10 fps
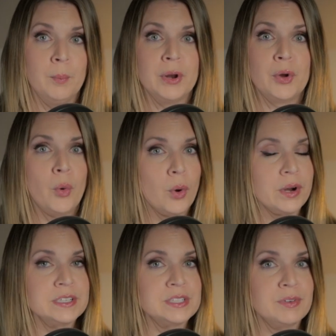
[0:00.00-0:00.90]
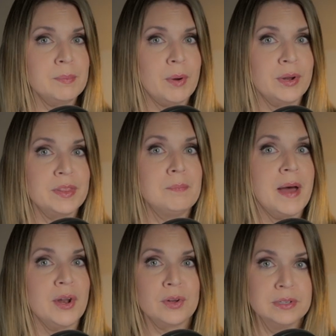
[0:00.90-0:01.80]
But according to Ramona, the
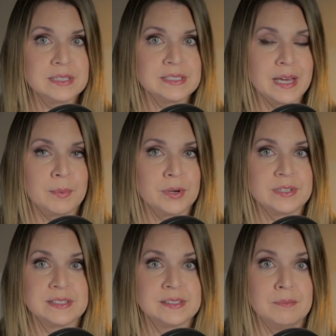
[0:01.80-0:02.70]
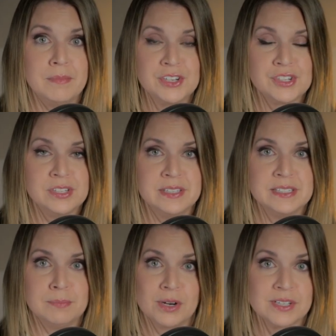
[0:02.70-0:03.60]
medical examiner doesn't mention
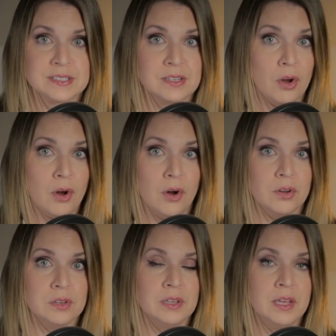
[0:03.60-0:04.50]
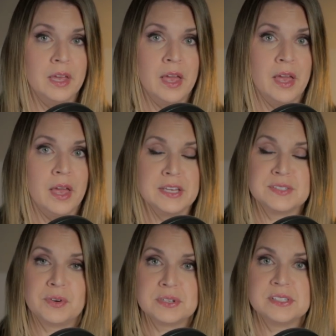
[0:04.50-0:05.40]
these marks at all.
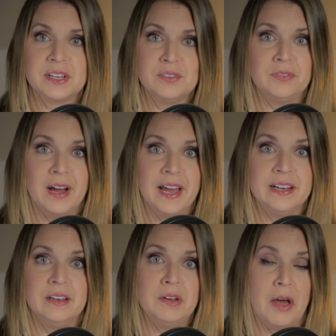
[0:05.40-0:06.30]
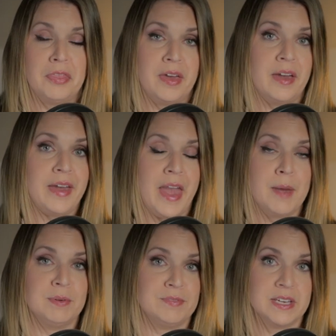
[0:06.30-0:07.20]
As far as I could find, nothing
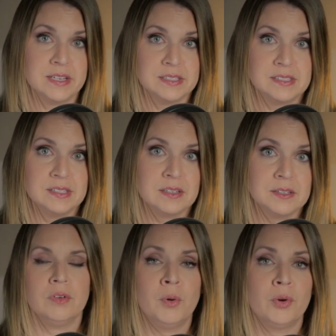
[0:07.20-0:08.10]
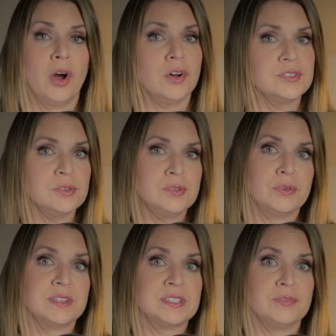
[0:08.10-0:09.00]
came of this. Ramona also
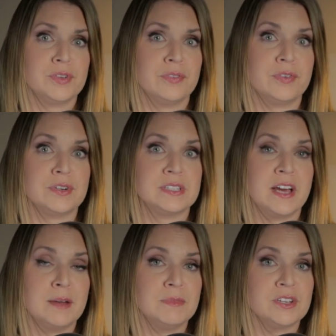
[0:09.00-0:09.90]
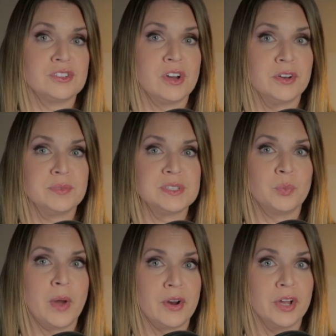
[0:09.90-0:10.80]
noticed for the first time that Sean was
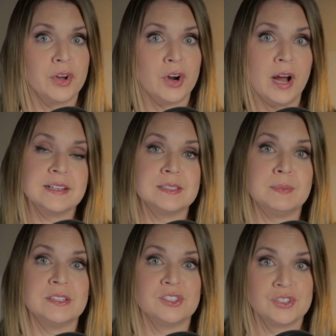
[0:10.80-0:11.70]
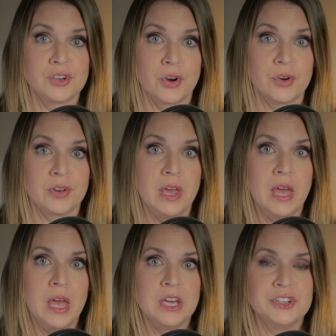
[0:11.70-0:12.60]
wearing her husband's shirt.
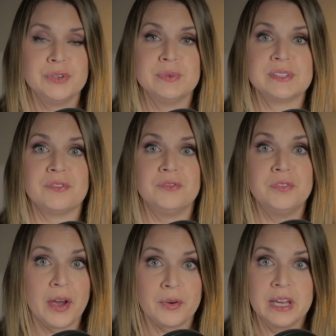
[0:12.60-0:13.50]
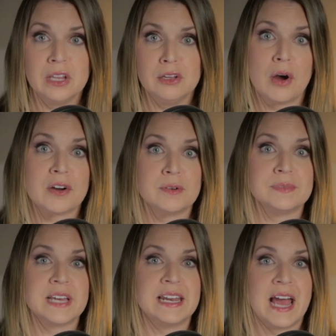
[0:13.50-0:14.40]
She was very
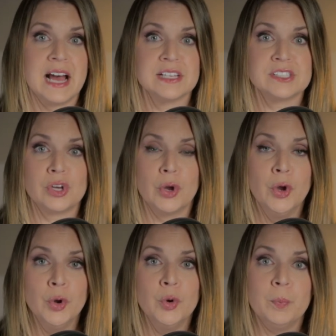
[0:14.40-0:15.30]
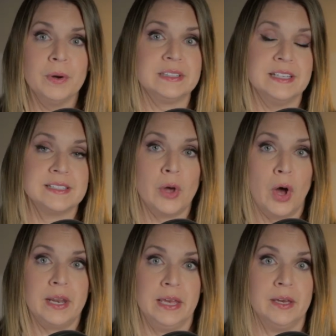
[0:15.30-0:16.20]
alarmed and asked who put this
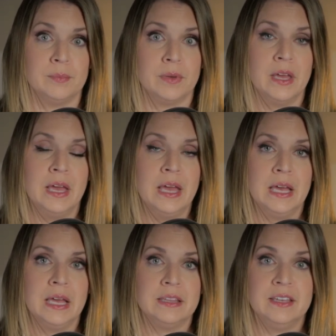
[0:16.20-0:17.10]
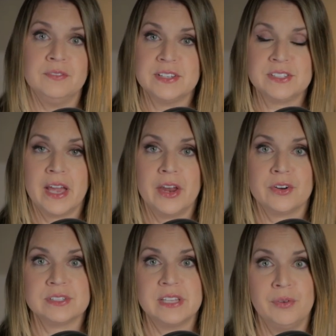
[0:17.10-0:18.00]
on him. The
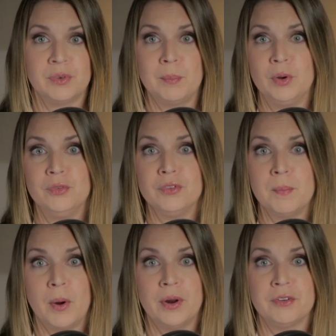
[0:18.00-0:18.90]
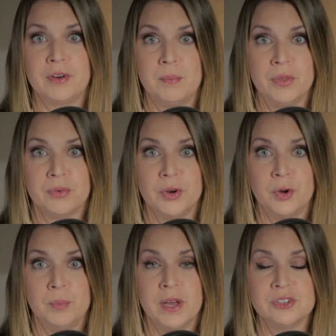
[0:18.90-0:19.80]
investigators then removed Ramona from the
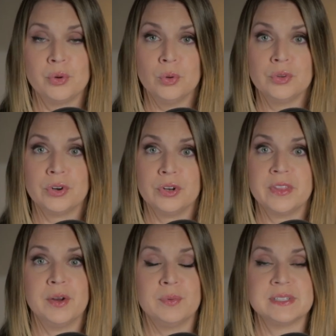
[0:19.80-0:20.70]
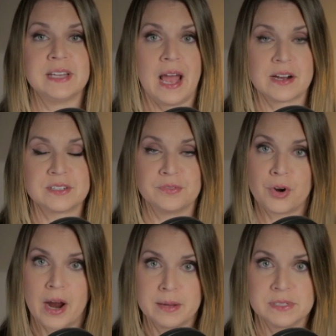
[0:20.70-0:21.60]
room and told her that it was an active
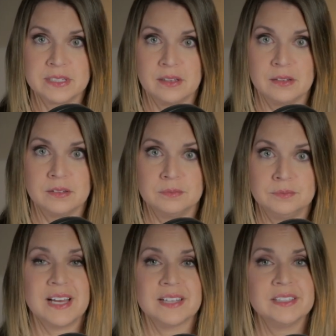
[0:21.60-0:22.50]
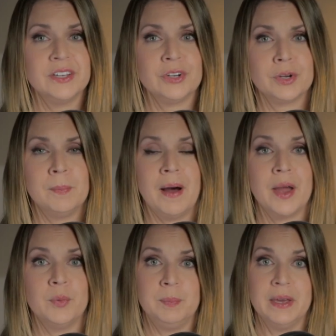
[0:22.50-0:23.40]
crime scene. Sadly, her
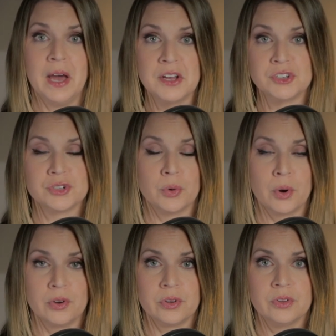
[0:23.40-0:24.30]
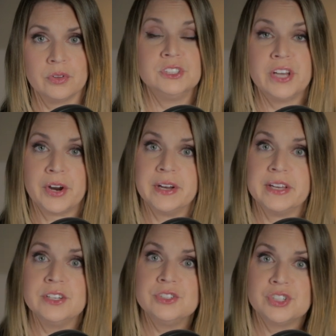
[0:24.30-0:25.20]
goodbye would be cut short.
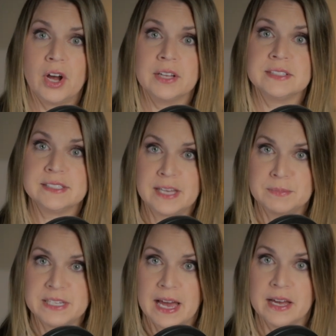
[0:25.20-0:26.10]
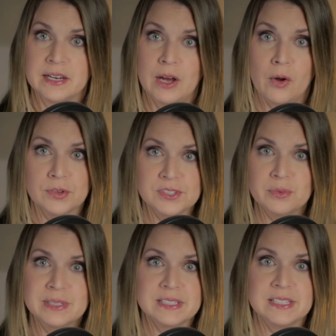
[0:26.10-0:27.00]
Jared, Sean's stepdad,
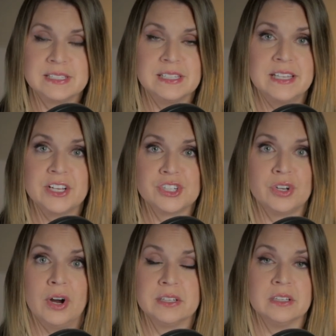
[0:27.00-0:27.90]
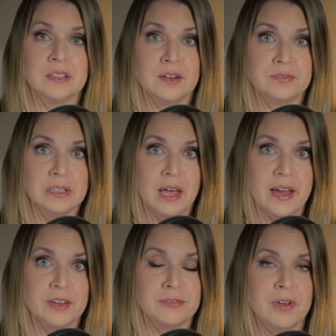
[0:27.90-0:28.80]
also insisted that Sean loved
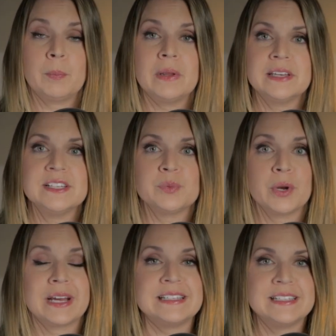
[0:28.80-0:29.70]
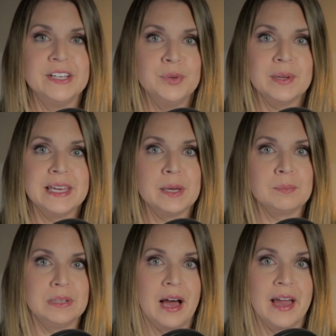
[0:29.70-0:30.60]
life, but police were continually
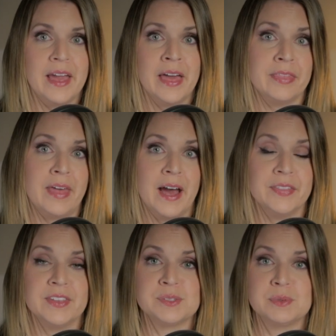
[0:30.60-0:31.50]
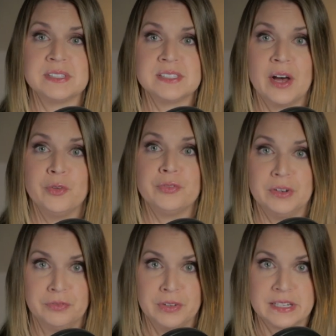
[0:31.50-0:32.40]
implying that this was
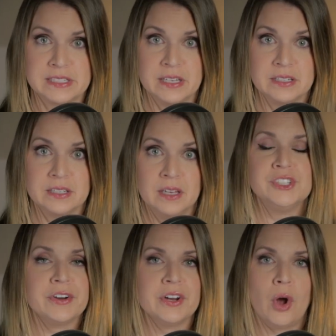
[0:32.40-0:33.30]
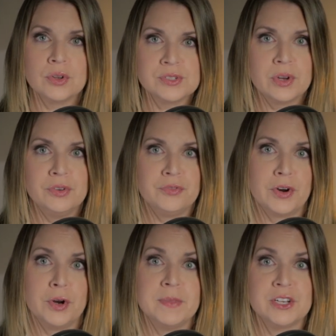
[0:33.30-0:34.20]
self-inflicted. Jared also
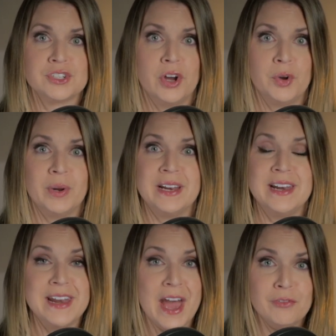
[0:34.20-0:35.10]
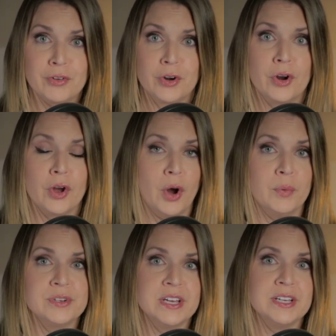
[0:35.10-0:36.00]
confirmed that Sean would never
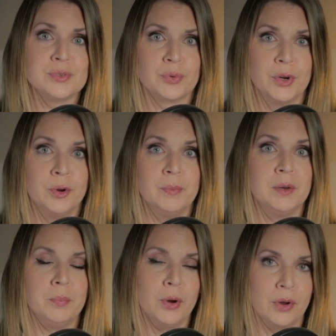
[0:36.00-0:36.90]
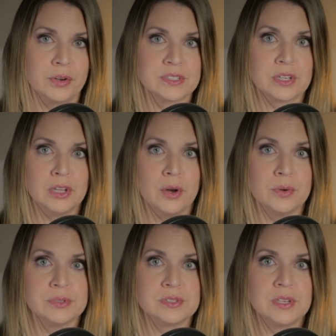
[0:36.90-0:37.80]
go into his room and put on his
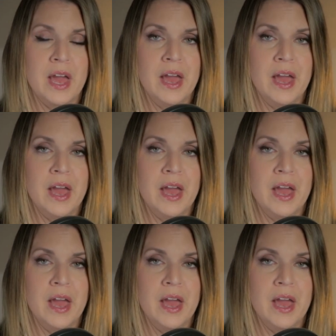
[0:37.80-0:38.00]
clothes.